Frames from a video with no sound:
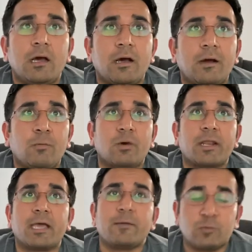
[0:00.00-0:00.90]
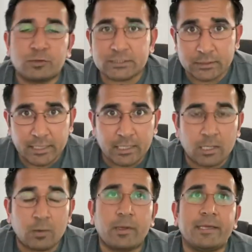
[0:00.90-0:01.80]
What I would say
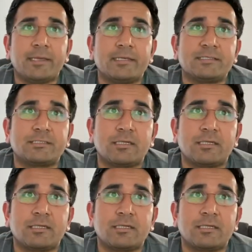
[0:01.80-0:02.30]
now is